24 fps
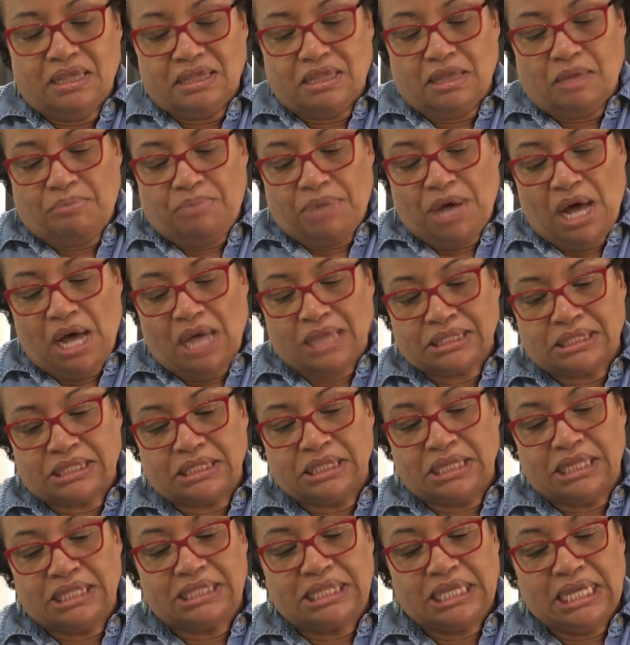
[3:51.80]
The pasta
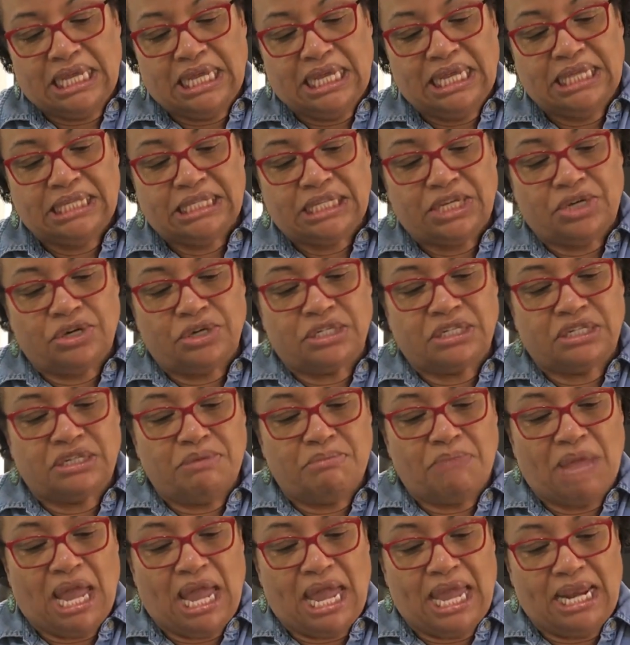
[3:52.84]
is easier to
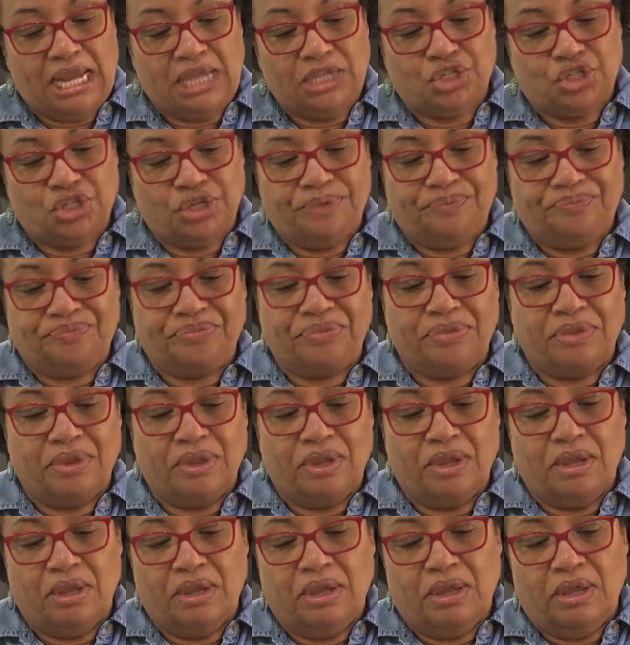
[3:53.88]
manage
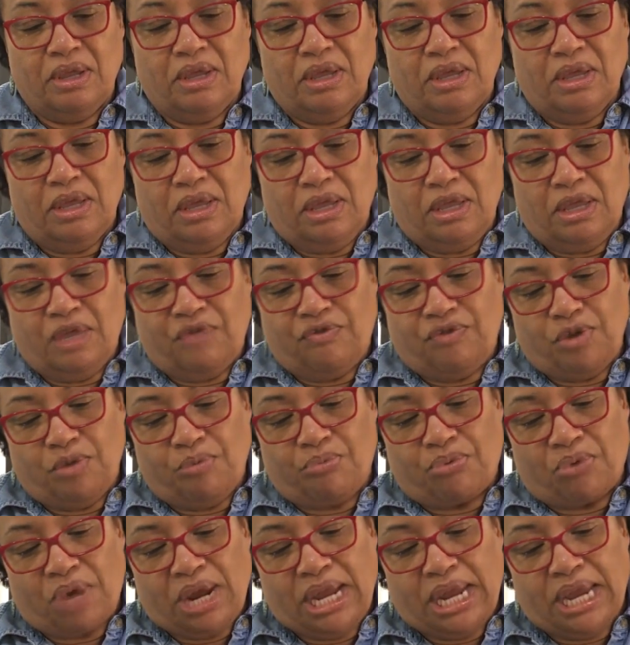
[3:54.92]
if you
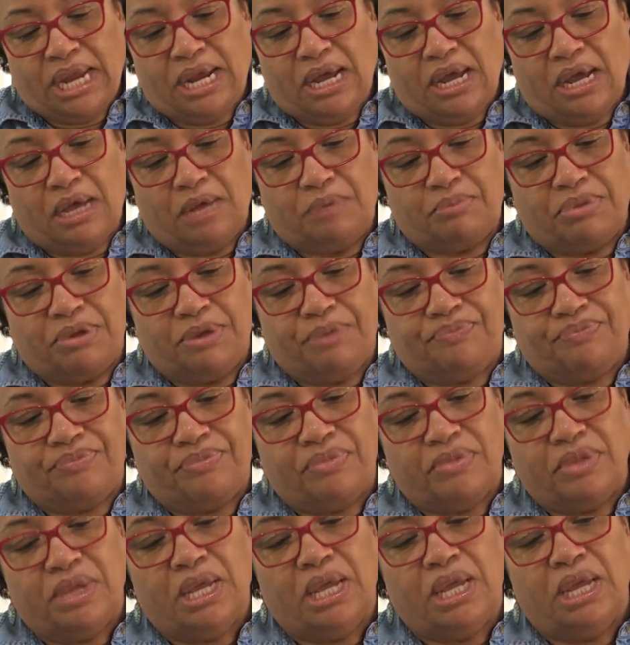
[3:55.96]
break it up
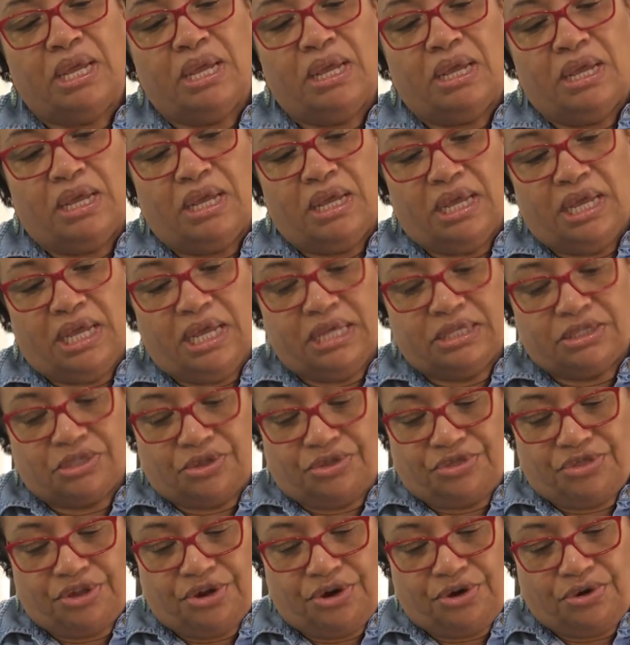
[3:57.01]
into
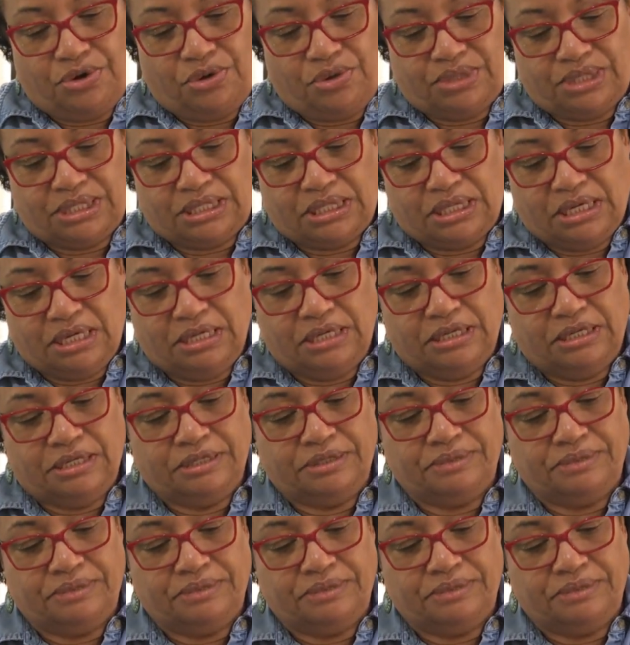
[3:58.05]
thirds.